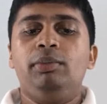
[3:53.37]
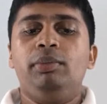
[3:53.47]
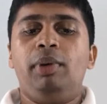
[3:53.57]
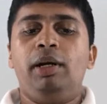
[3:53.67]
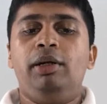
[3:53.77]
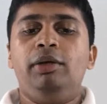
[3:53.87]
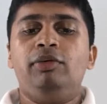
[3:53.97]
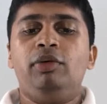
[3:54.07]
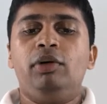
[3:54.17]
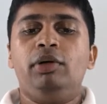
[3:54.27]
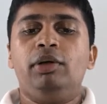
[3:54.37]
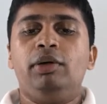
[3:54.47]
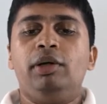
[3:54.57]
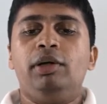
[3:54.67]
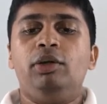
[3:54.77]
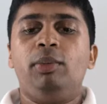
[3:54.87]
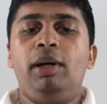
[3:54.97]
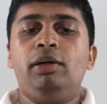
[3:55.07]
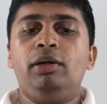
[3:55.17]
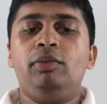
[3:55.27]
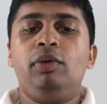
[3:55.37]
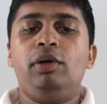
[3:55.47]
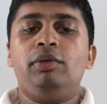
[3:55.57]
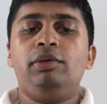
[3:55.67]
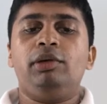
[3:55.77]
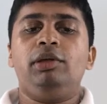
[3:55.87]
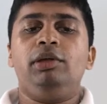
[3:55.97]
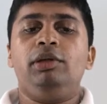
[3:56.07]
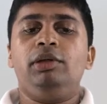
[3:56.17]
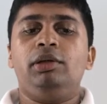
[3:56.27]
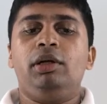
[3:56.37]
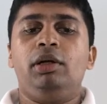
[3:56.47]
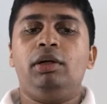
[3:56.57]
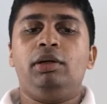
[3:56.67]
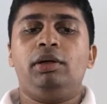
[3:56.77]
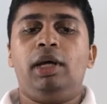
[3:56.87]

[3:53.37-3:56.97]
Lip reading: By default, no matter whatever the